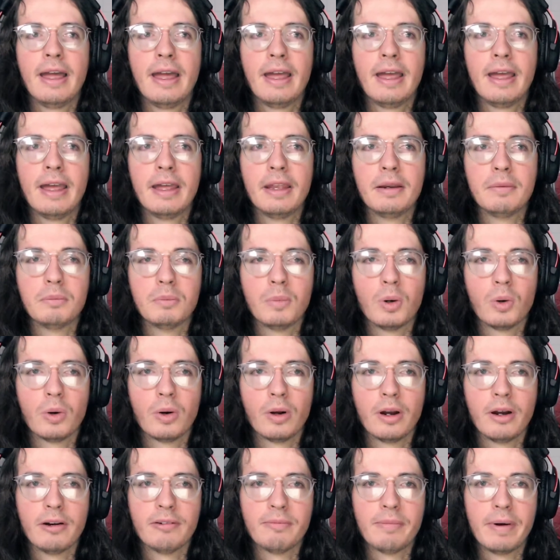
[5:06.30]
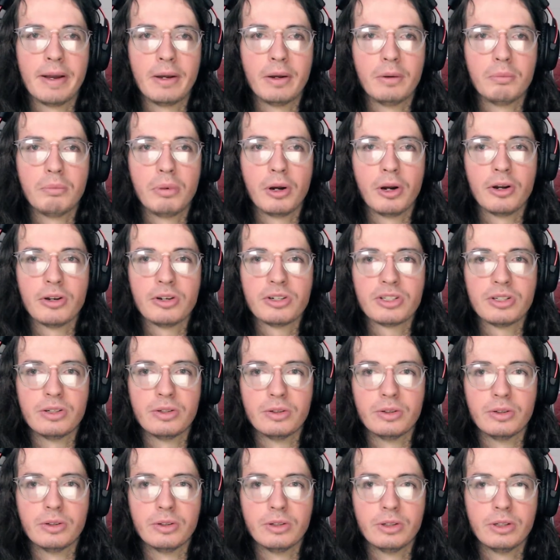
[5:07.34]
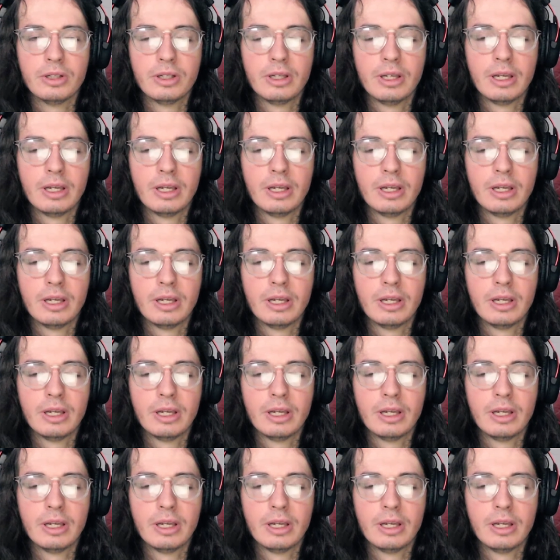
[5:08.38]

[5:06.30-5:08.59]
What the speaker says: and more of my own personal,